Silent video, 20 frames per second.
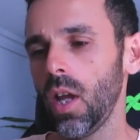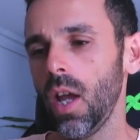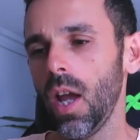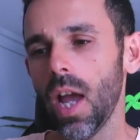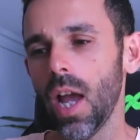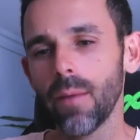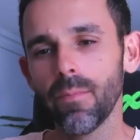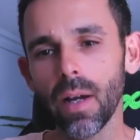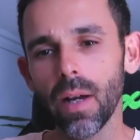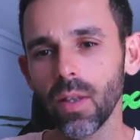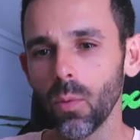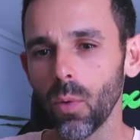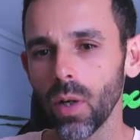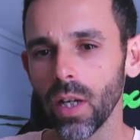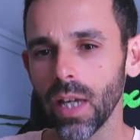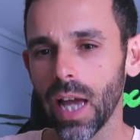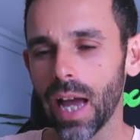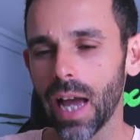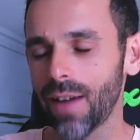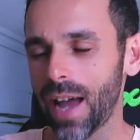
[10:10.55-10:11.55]
And by the
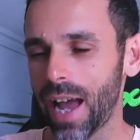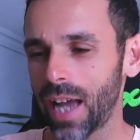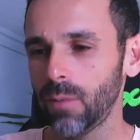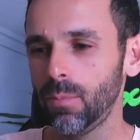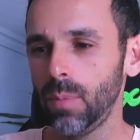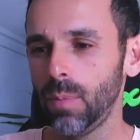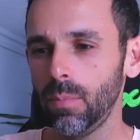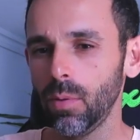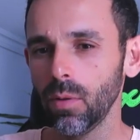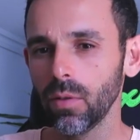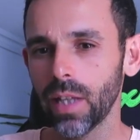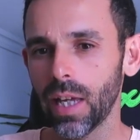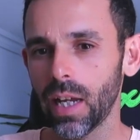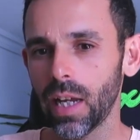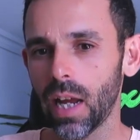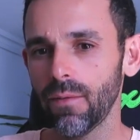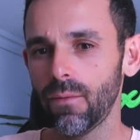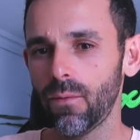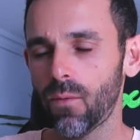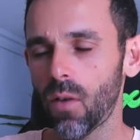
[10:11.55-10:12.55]
way, I've had people that
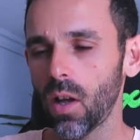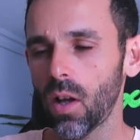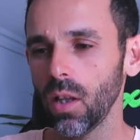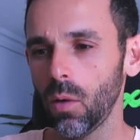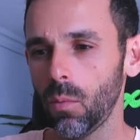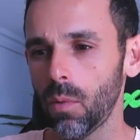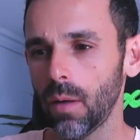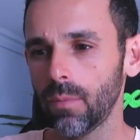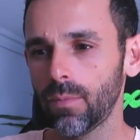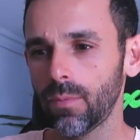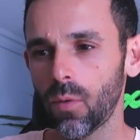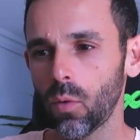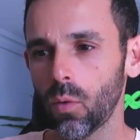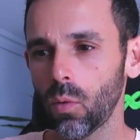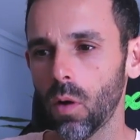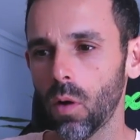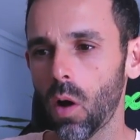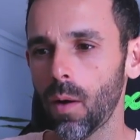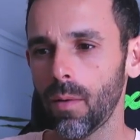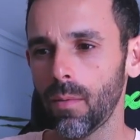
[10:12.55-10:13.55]
I follow up
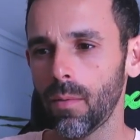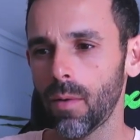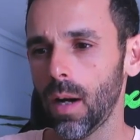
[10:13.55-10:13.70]
for